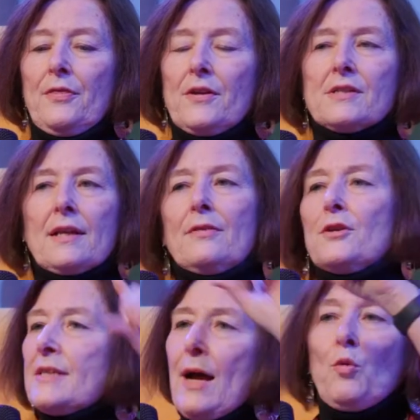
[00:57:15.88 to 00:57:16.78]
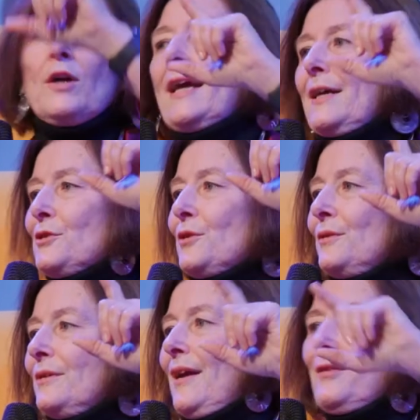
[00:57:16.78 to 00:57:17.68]
there's not one
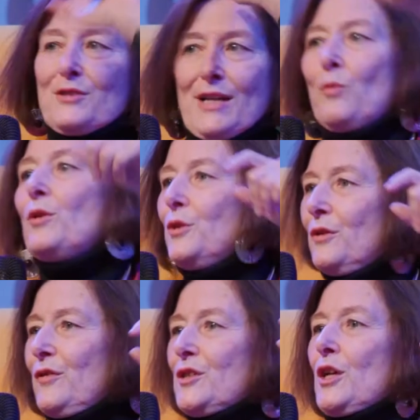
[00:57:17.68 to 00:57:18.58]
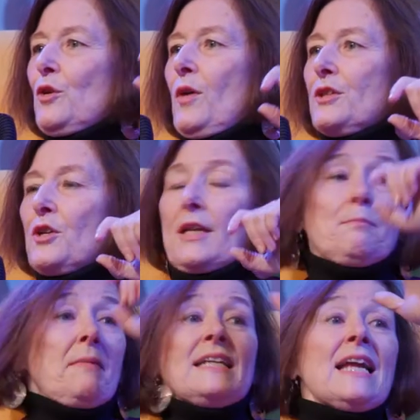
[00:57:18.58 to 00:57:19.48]
answer, and there's not one universal question. It
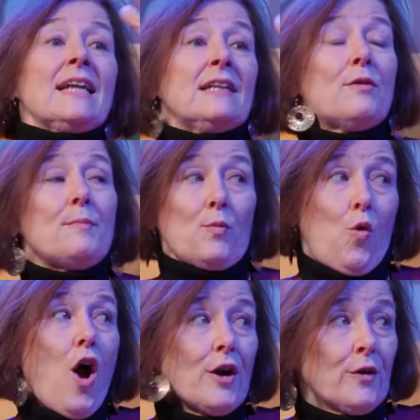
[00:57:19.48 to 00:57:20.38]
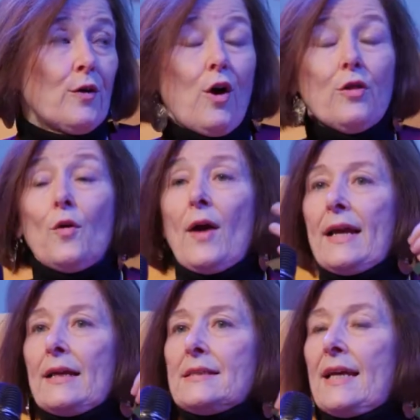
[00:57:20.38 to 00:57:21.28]
might not even be water, although
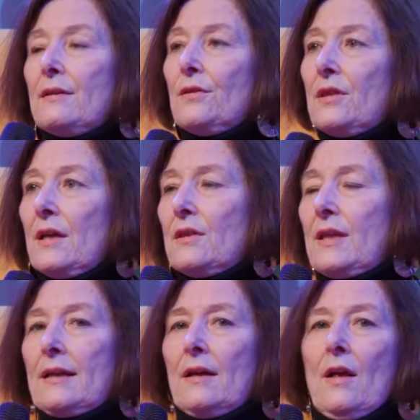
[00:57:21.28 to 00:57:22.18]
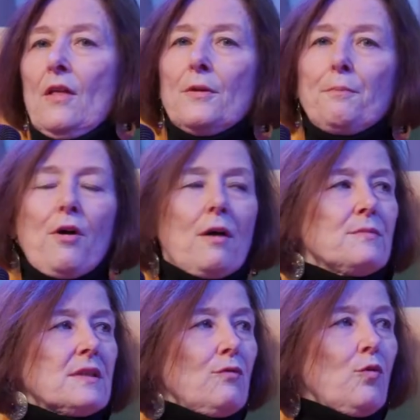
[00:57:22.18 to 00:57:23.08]
I tend to think that the
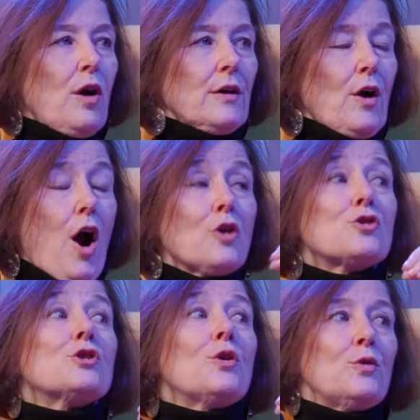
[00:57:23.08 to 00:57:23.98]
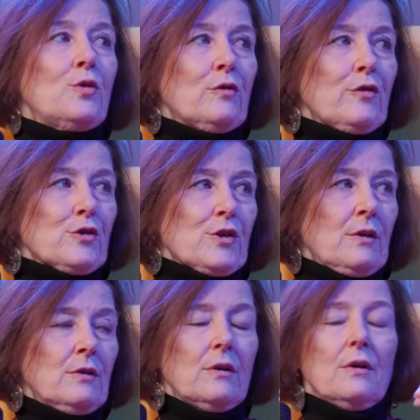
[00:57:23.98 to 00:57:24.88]
problems of water are so universal.